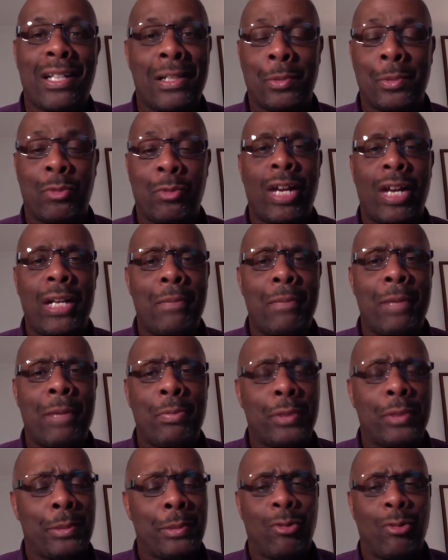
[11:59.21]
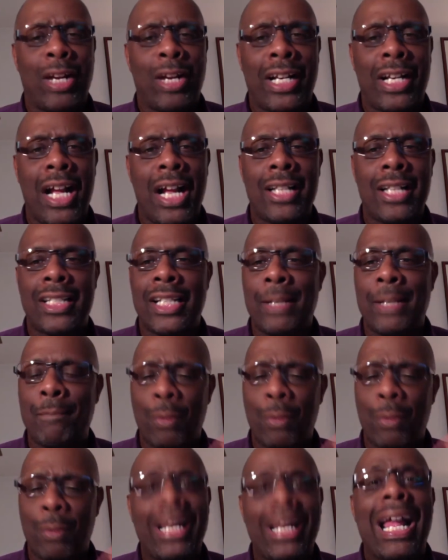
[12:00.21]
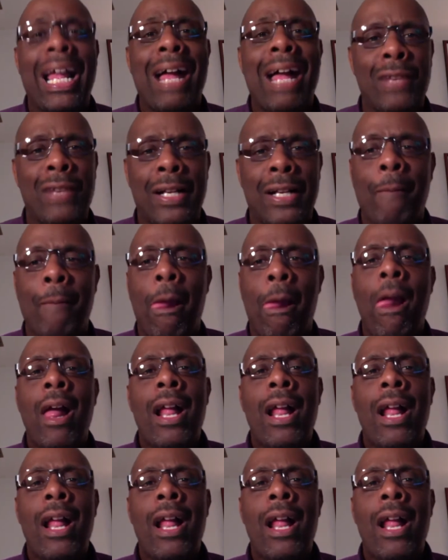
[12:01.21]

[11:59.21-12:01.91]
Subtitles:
Some great people, some great content, but we have fun.